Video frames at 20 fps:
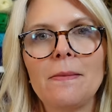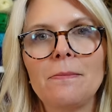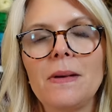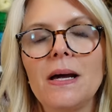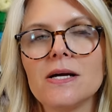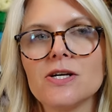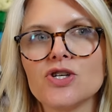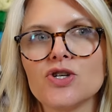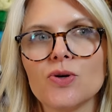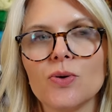I'm
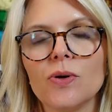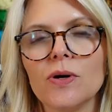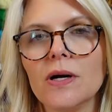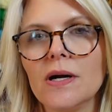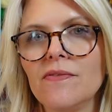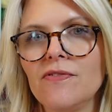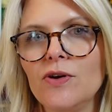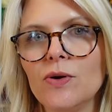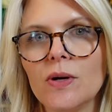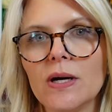not sure
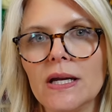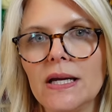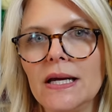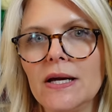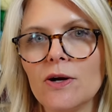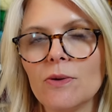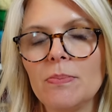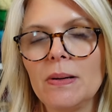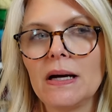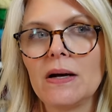if you can
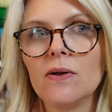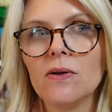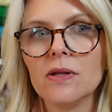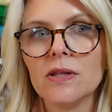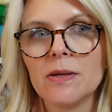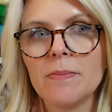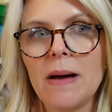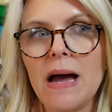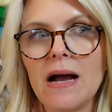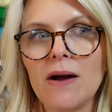hear Pickle in
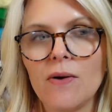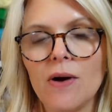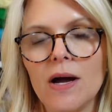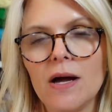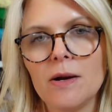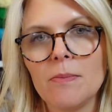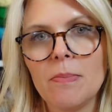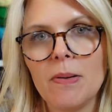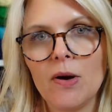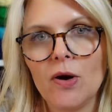the
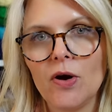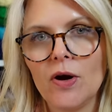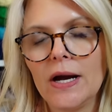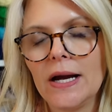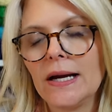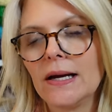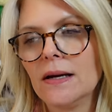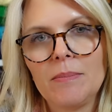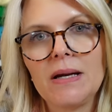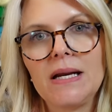background
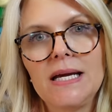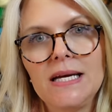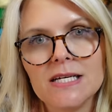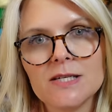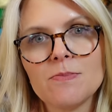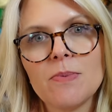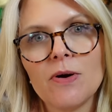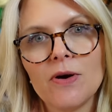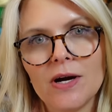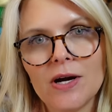purring, but he's
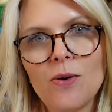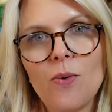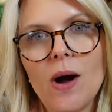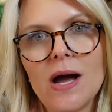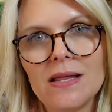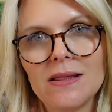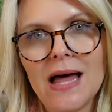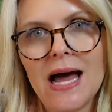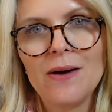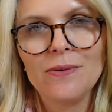purring
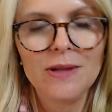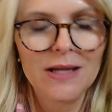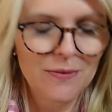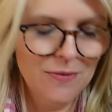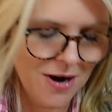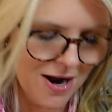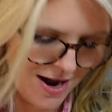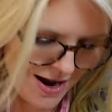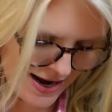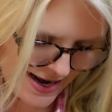quite loudly
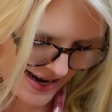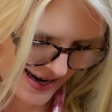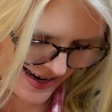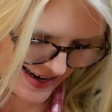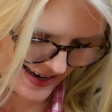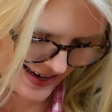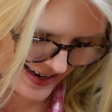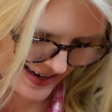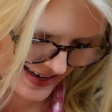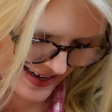
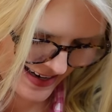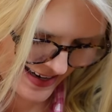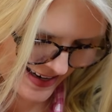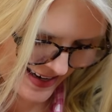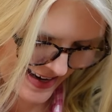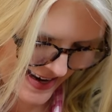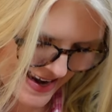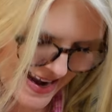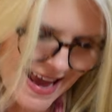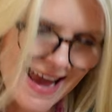right
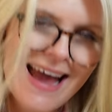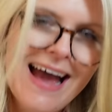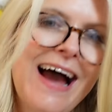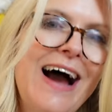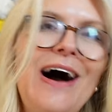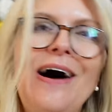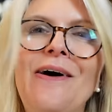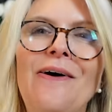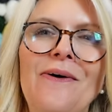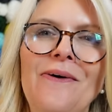
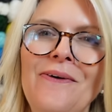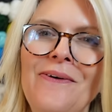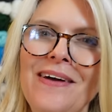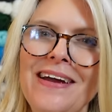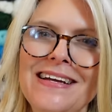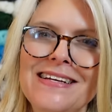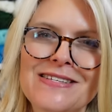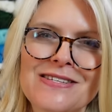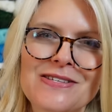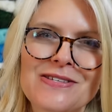now.
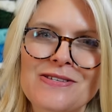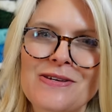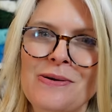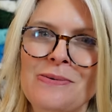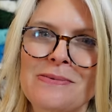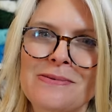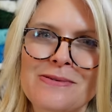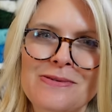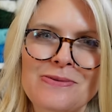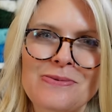He's
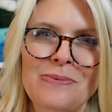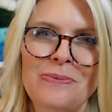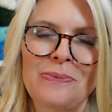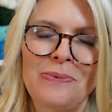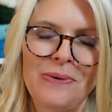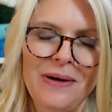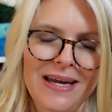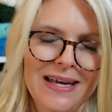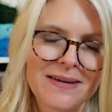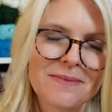so
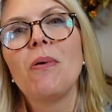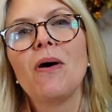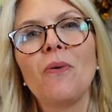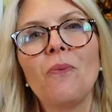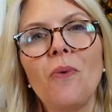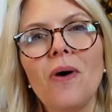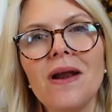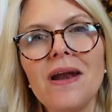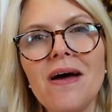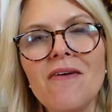sweet. But
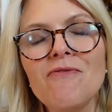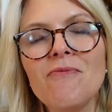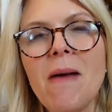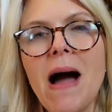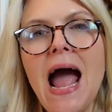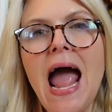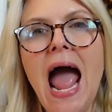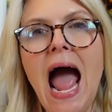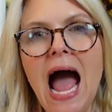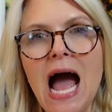one of
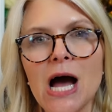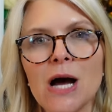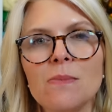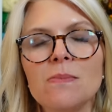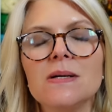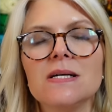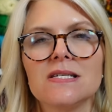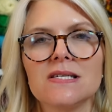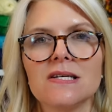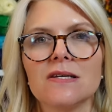my
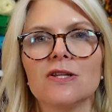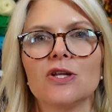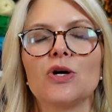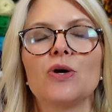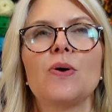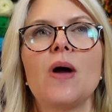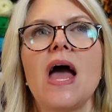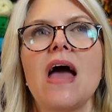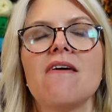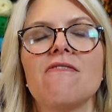
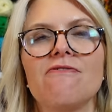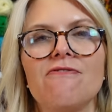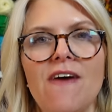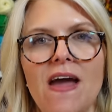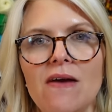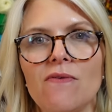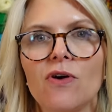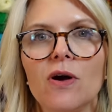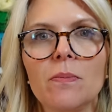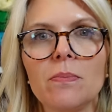absolute
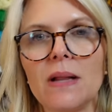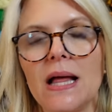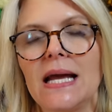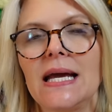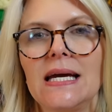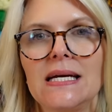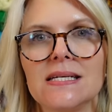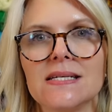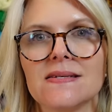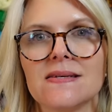favorite
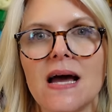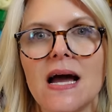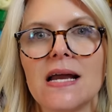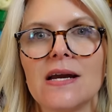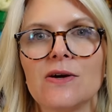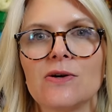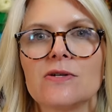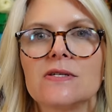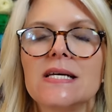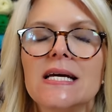blanket
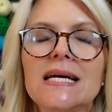designers